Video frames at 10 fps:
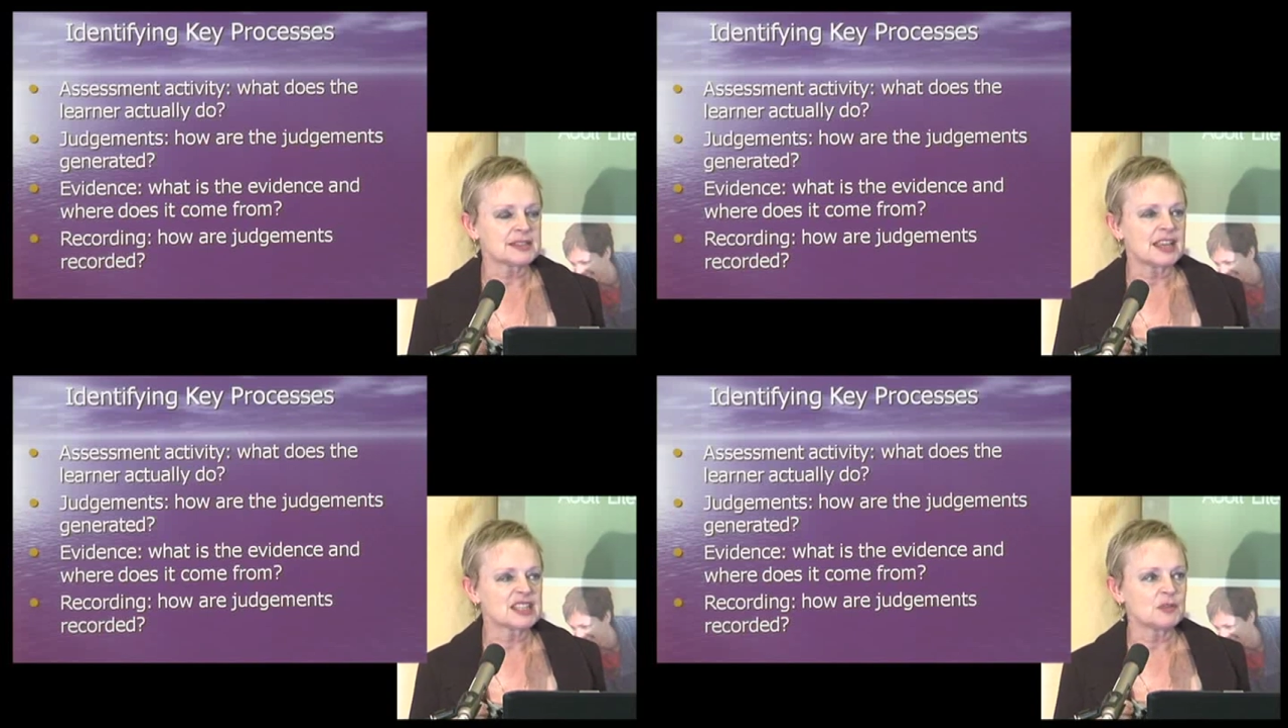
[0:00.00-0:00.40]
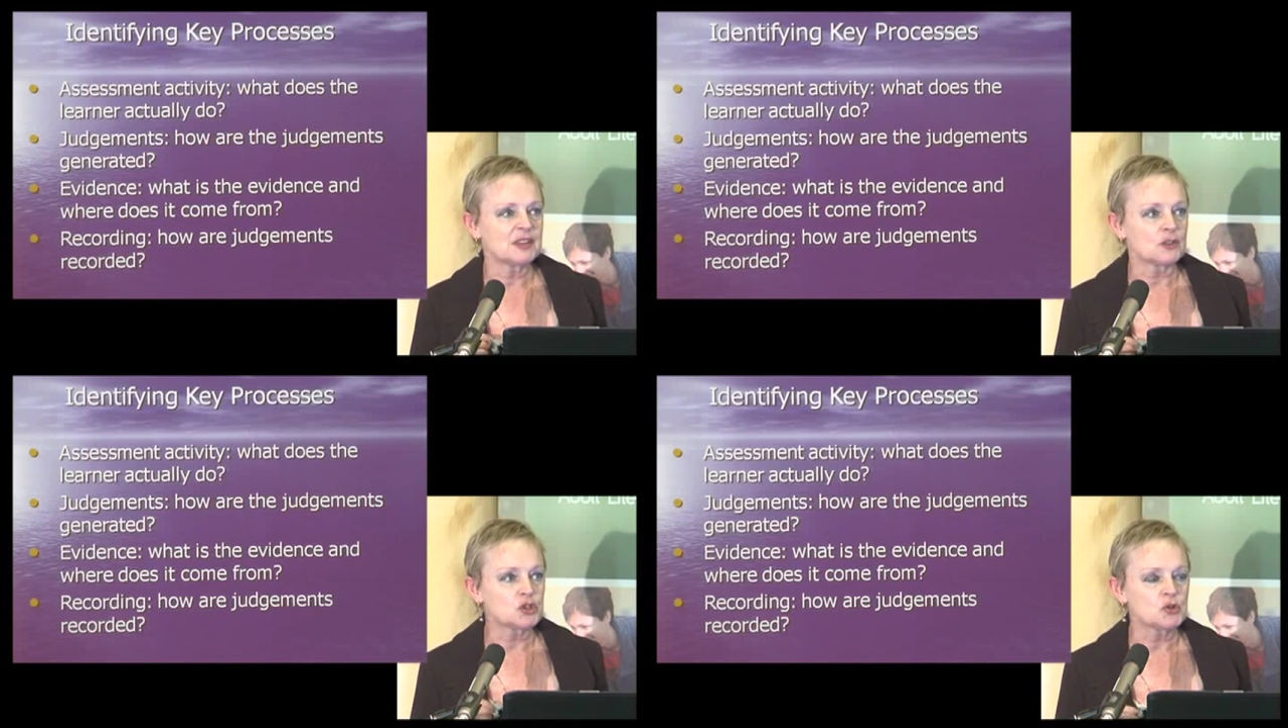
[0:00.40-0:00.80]
assessment
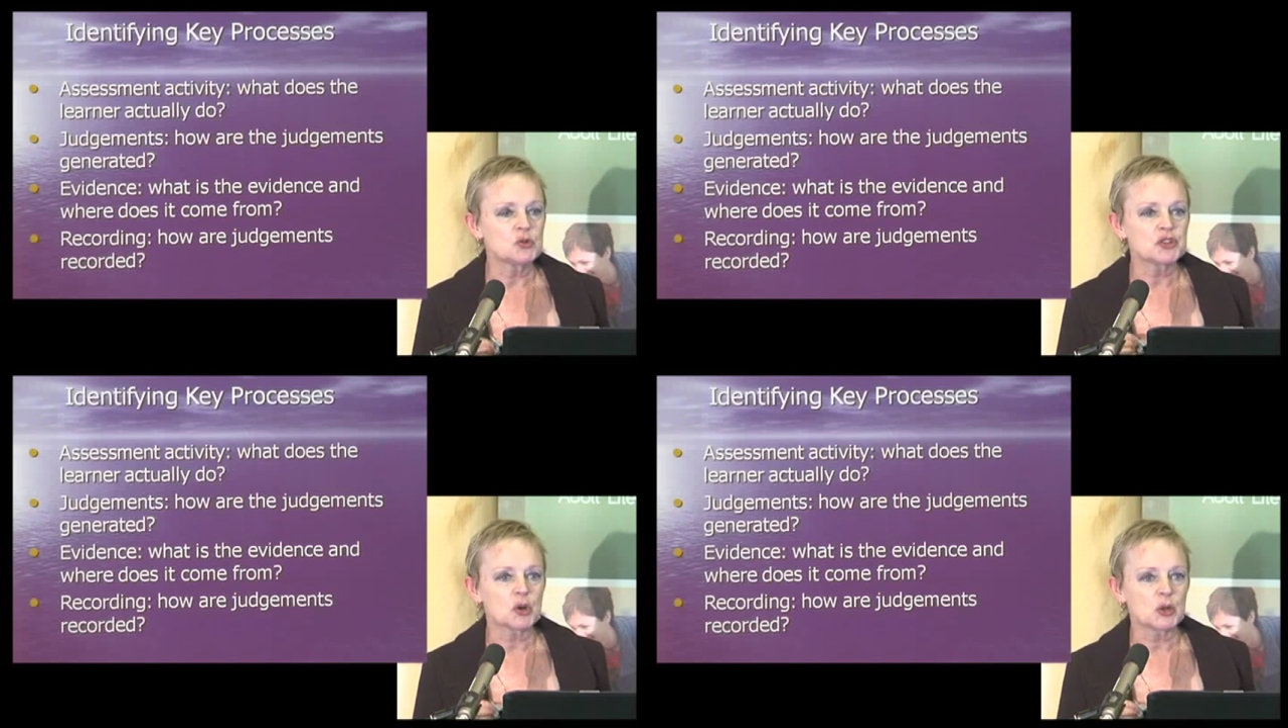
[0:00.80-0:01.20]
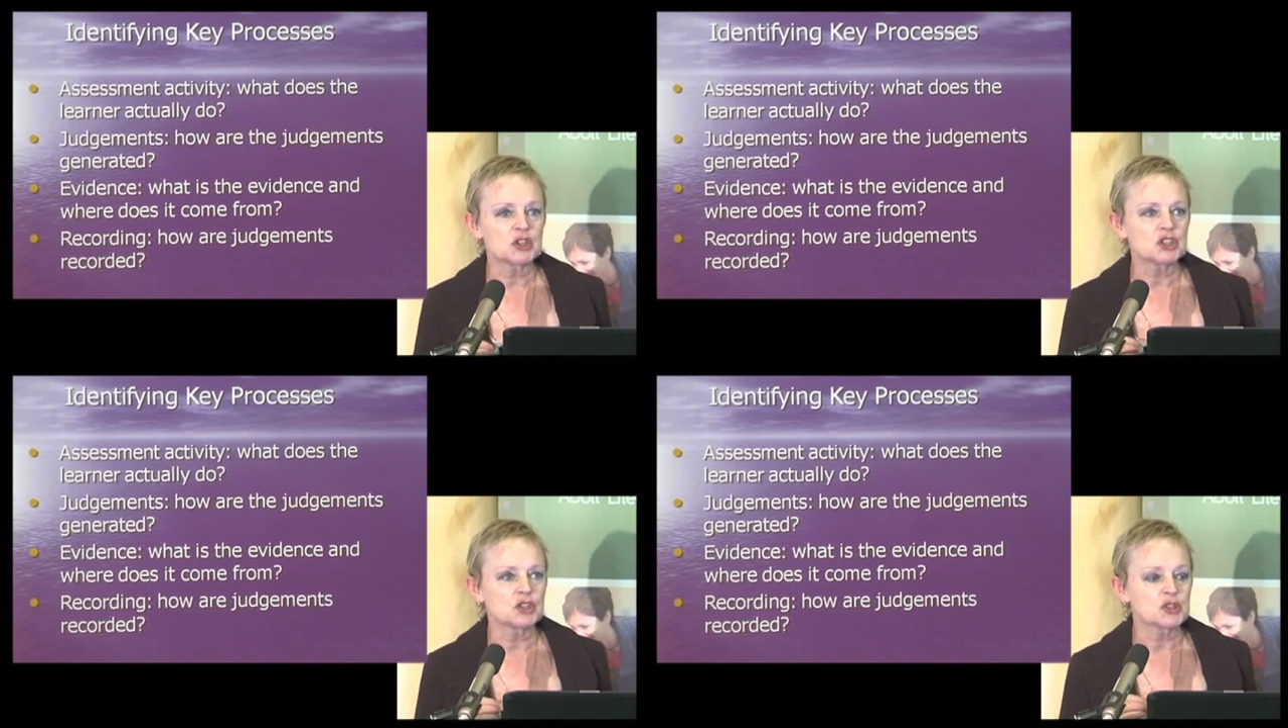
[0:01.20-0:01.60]
that the tools are
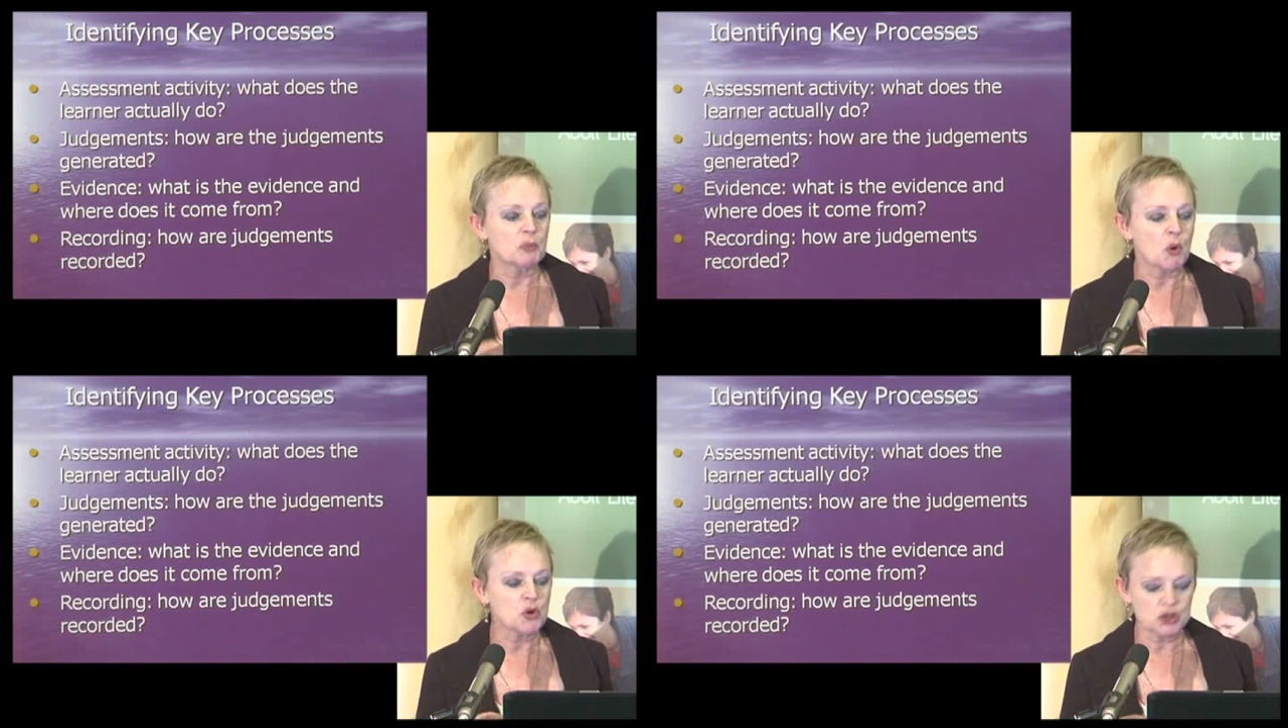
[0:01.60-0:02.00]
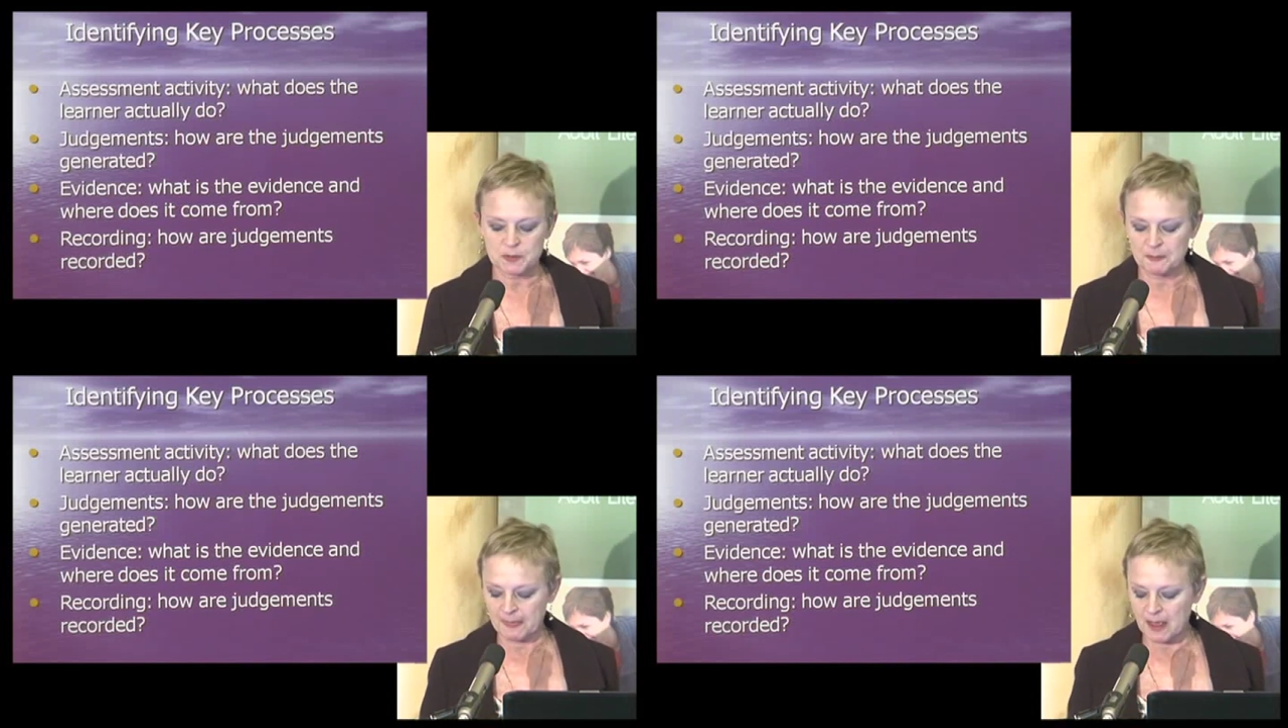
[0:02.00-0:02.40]
going to support?